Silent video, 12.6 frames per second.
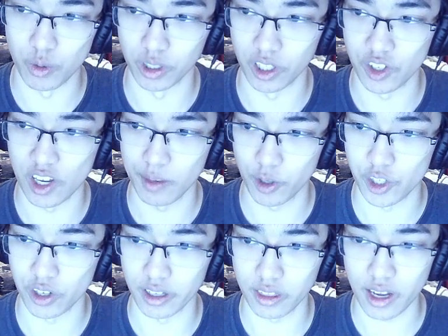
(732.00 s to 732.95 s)
good setup once
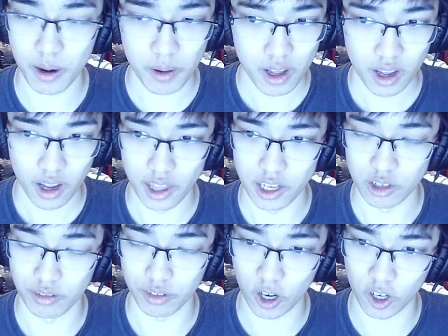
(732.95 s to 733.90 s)
you get there. And then you
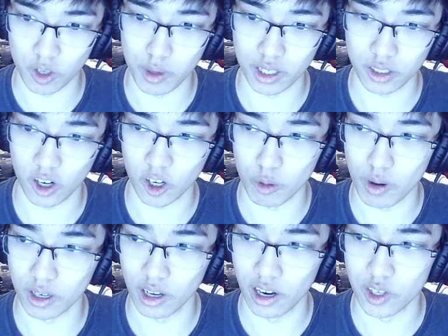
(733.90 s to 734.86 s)
have Gargomon.
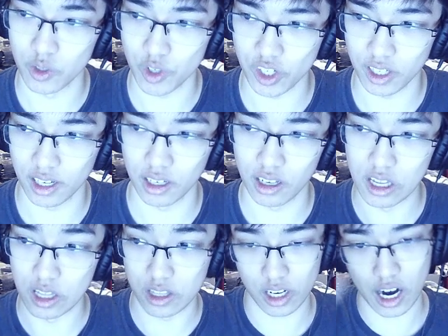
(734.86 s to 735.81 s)
Gargomon is once again
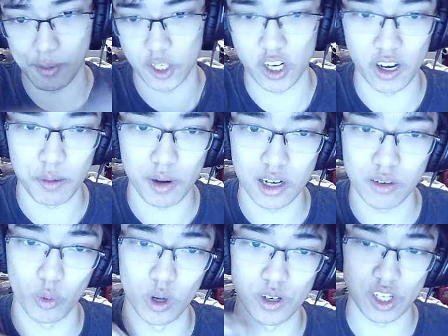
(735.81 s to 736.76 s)
a Kabuterimon
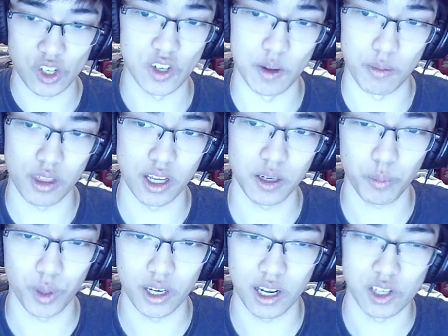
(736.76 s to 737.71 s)
where it does the same thing,
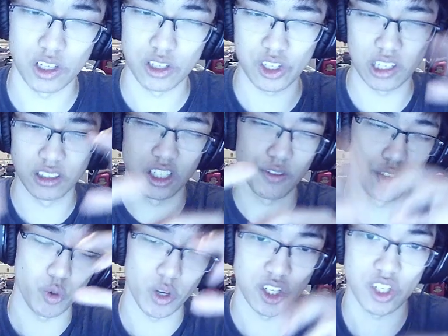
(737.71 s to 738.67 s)
but it has a slightly different
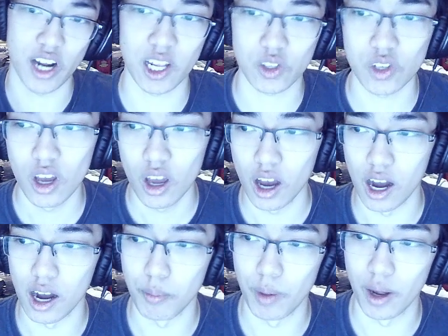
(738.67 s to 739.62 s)
tweak in stats.
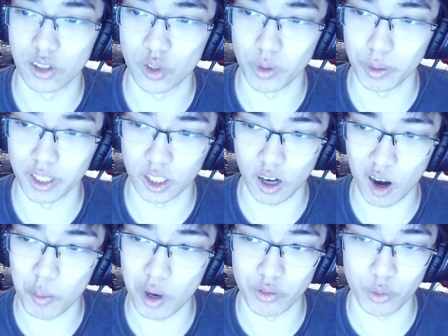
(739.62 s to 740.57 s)
And so we play the
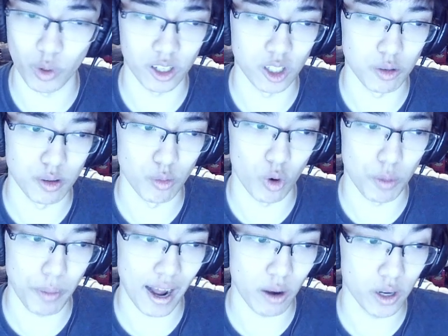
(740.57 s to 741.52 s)
Gargomon if we want a little bit more
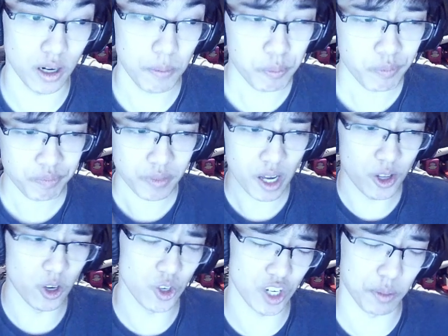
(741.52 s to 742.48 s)
power. And
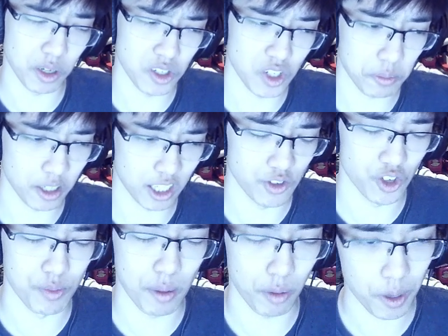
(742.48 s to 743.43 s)
then there's Stingmon. Stingmon gives
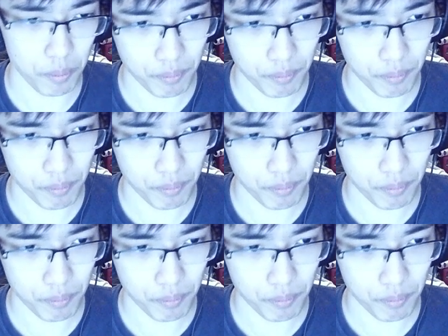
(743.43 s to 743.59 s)
us memory.